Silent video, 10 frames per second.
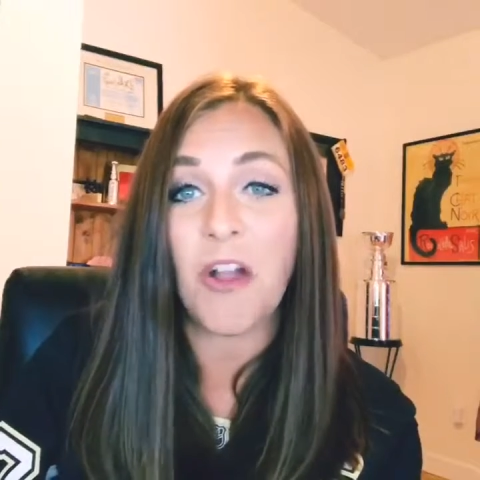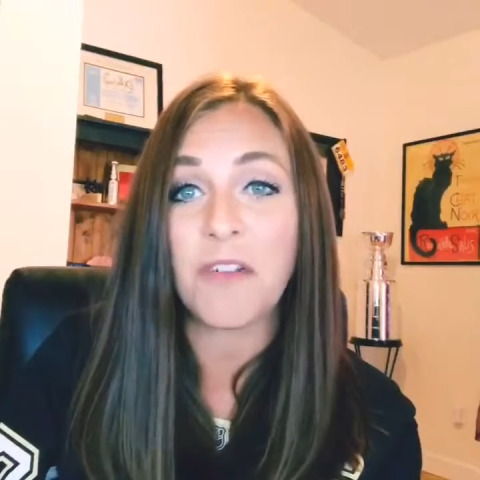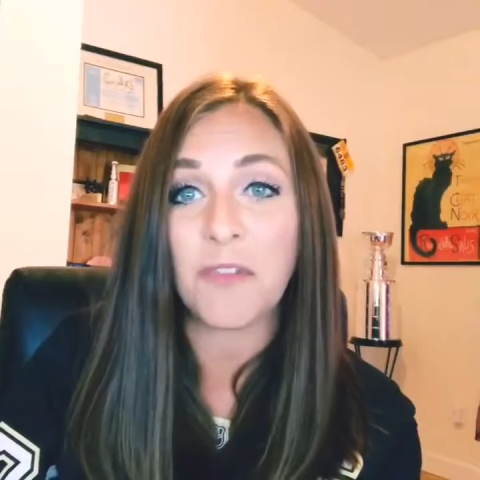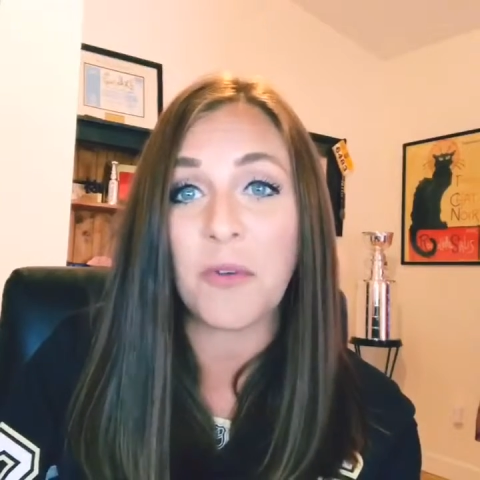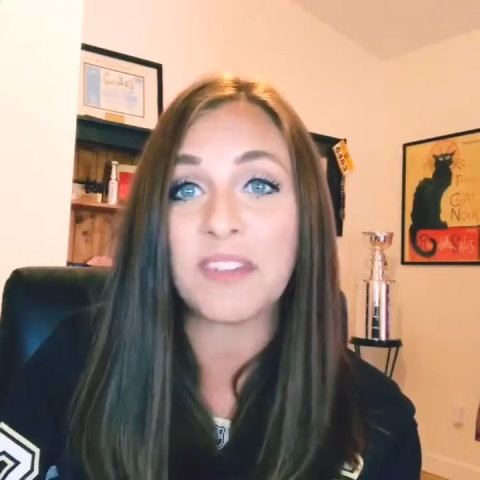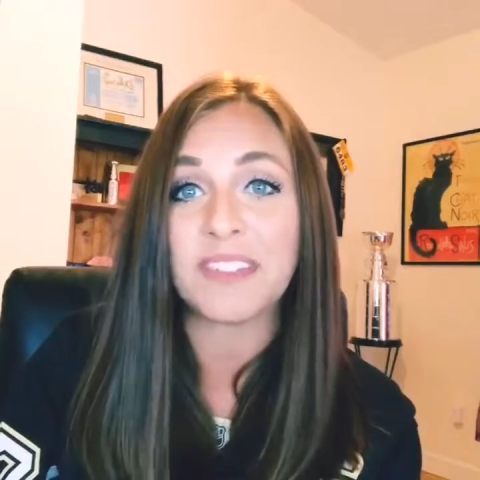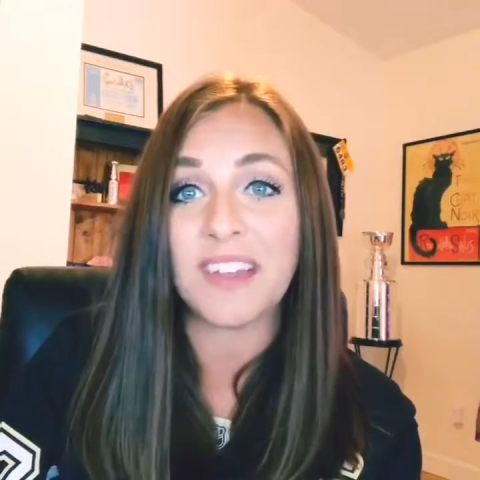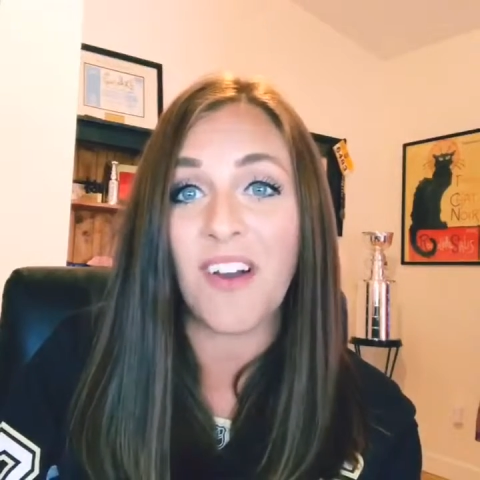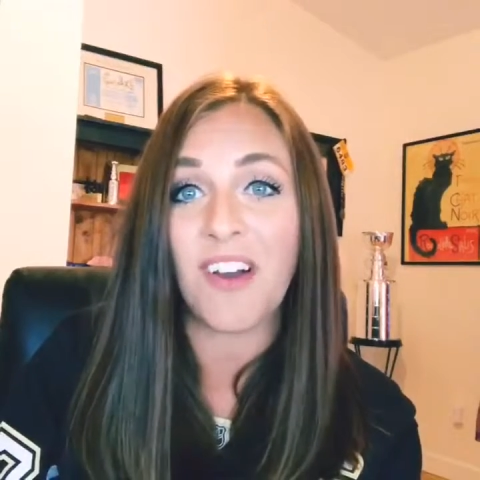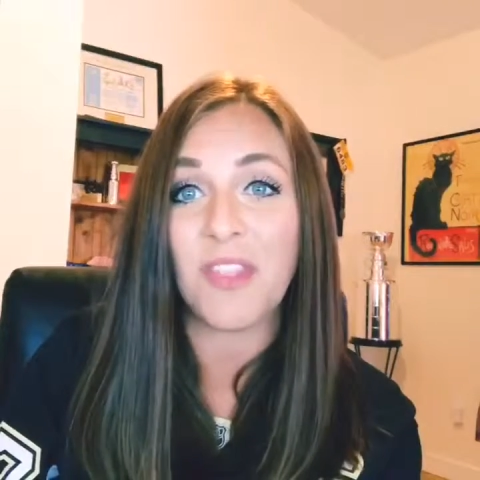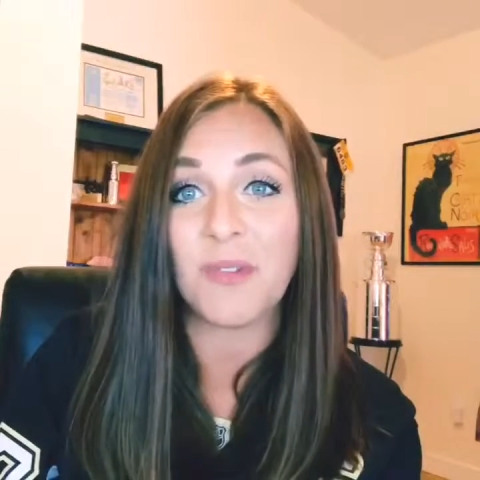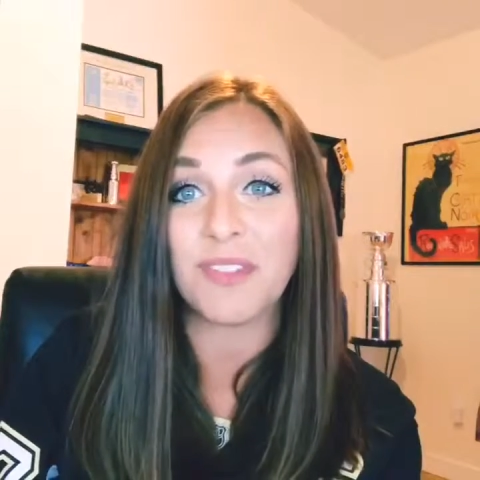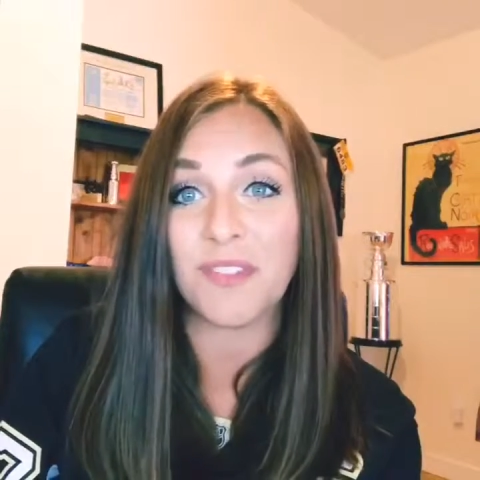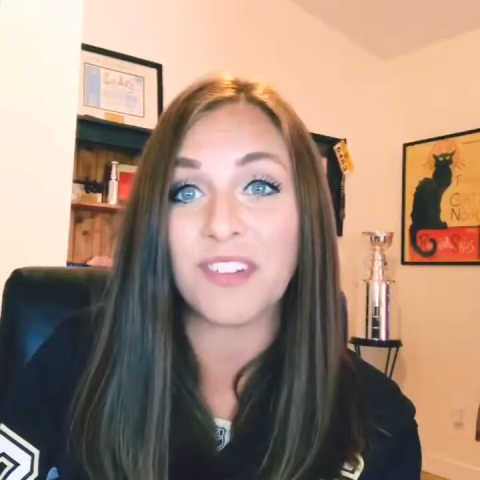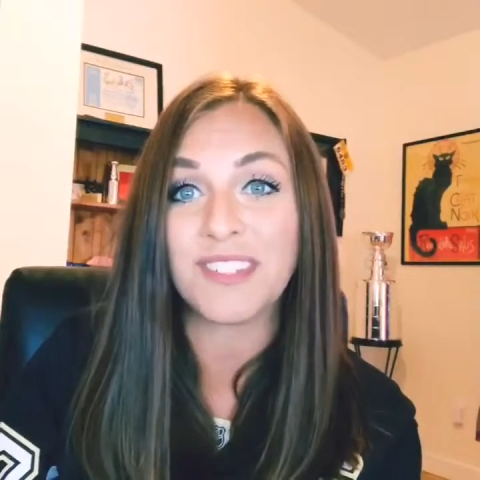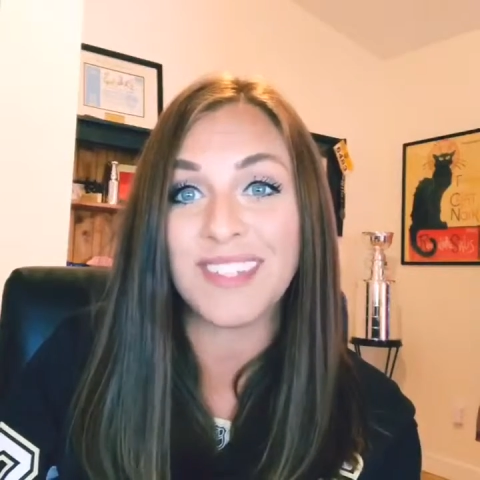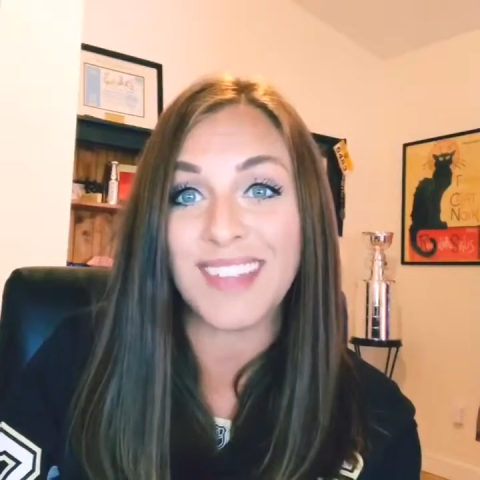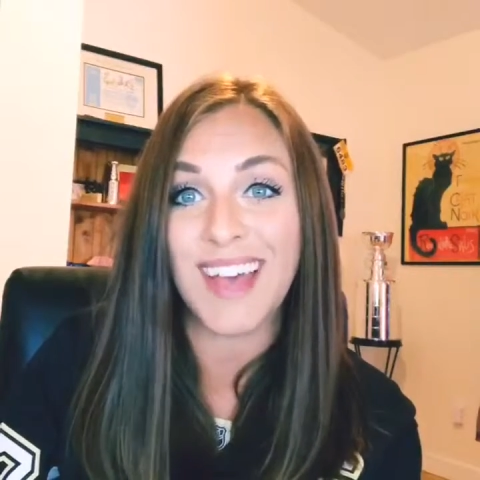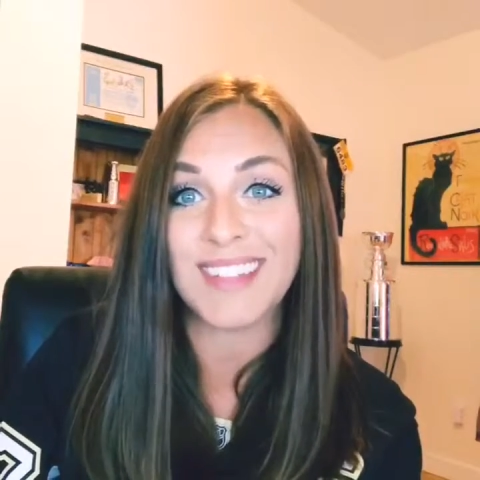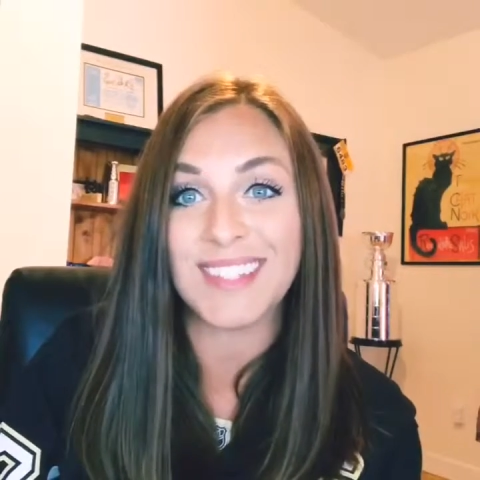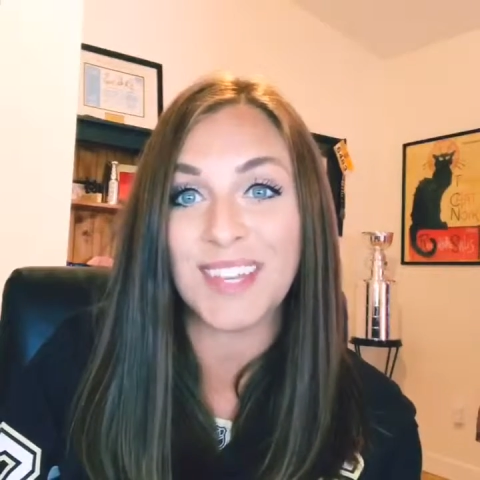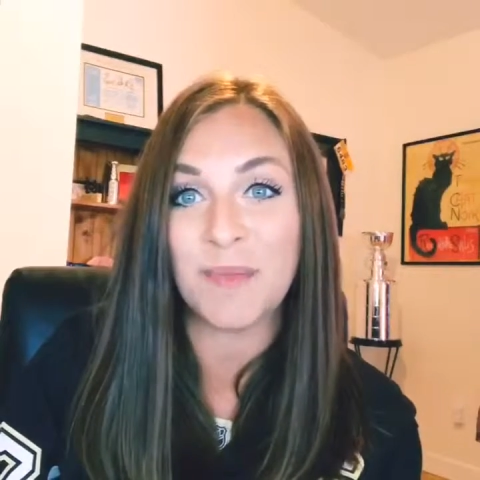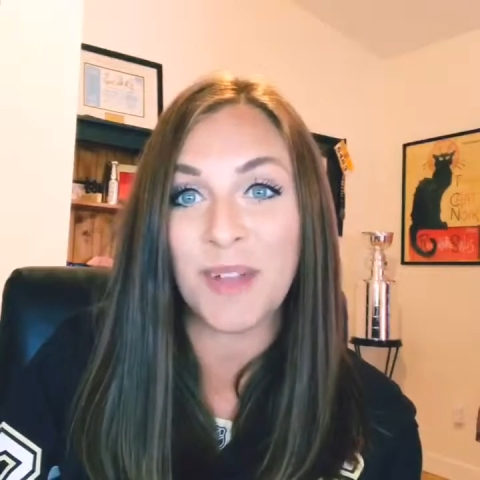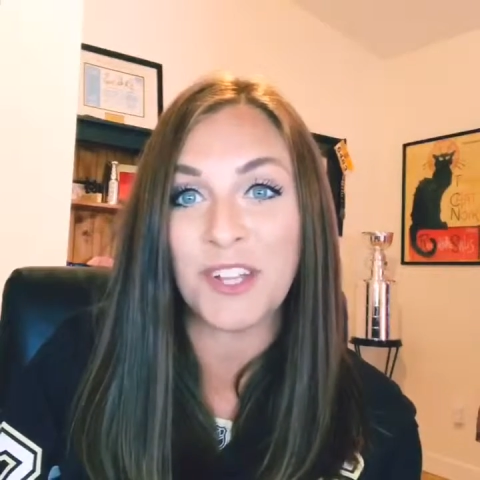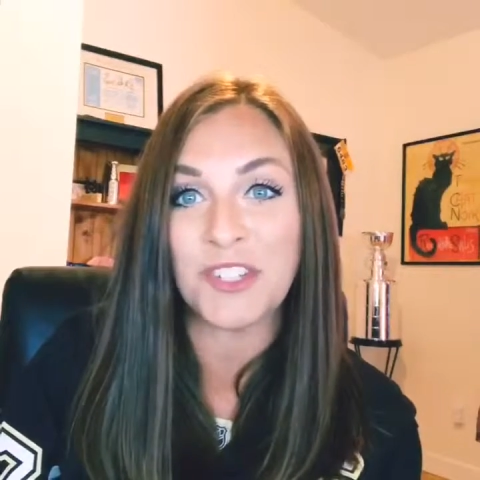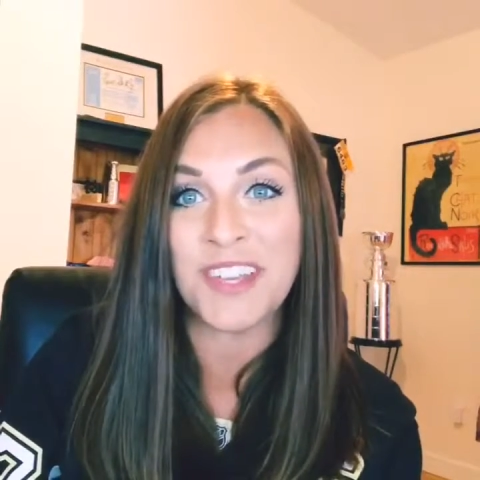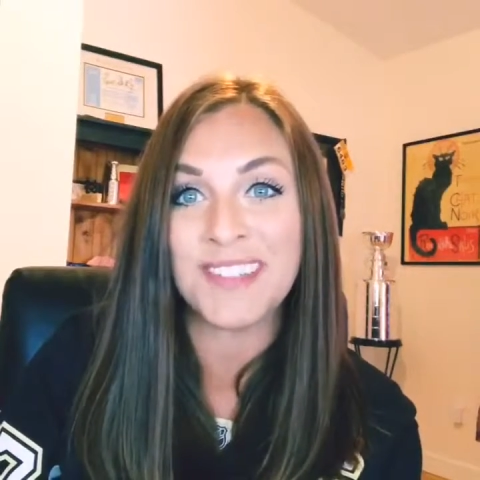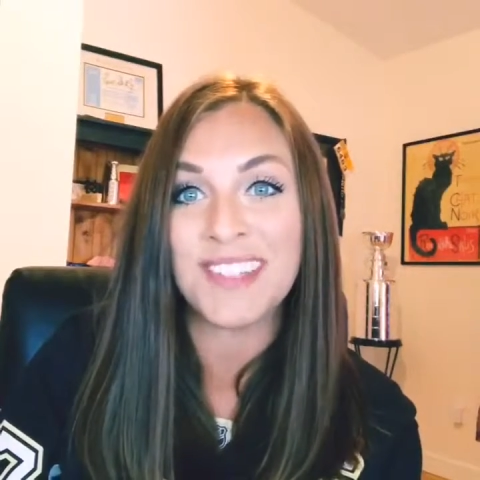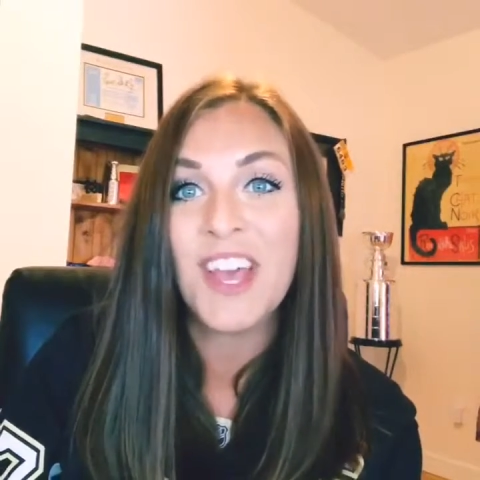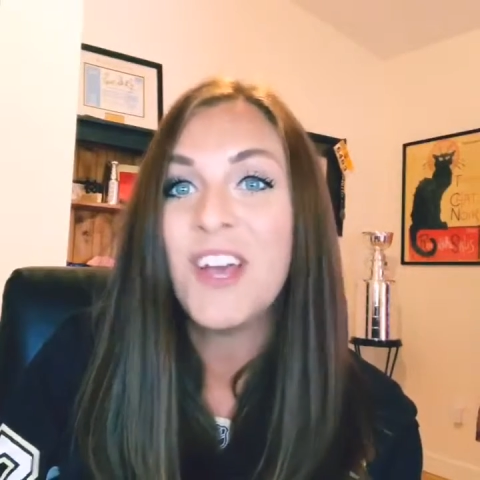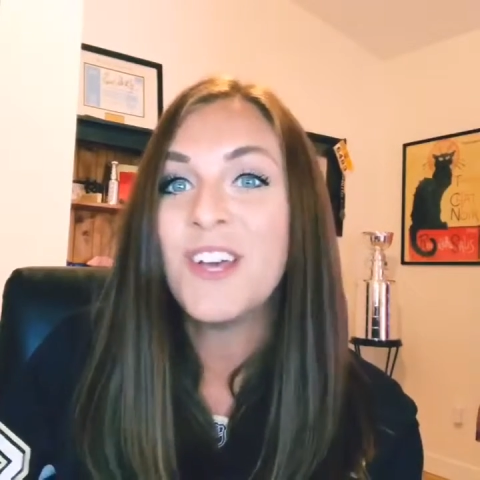aren't focusing on those first and lasting impressions.